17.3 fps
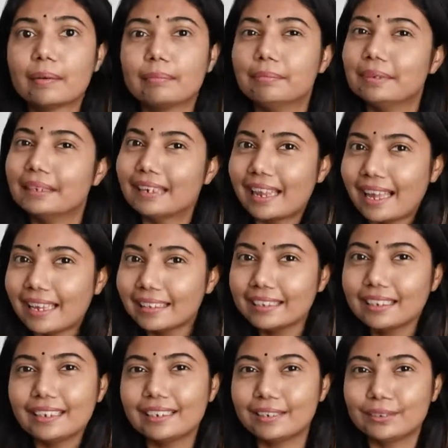
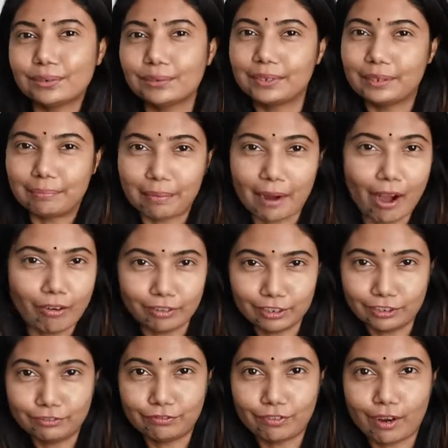blend into the
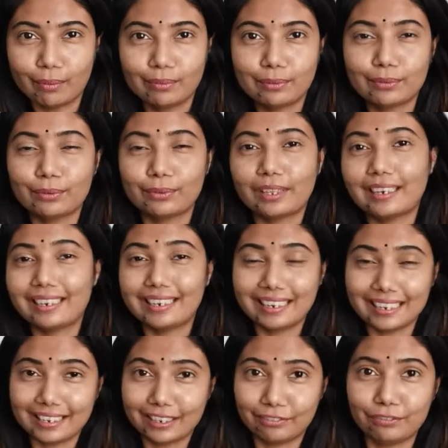powder form so that
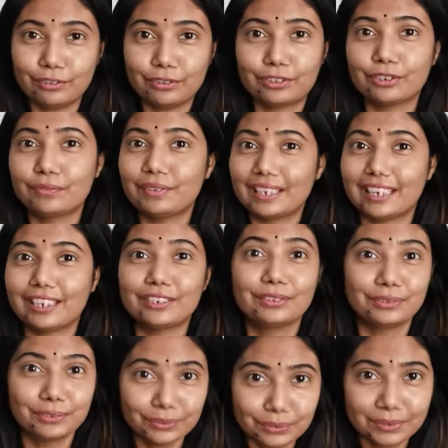in the future we
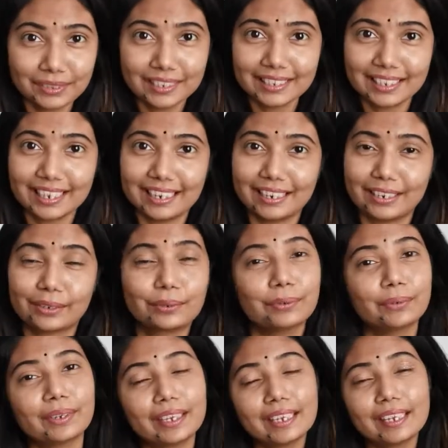can use it in a
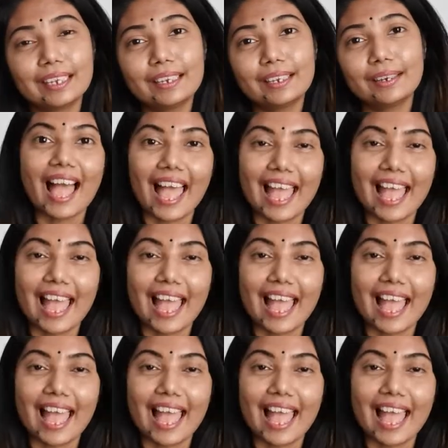cooking.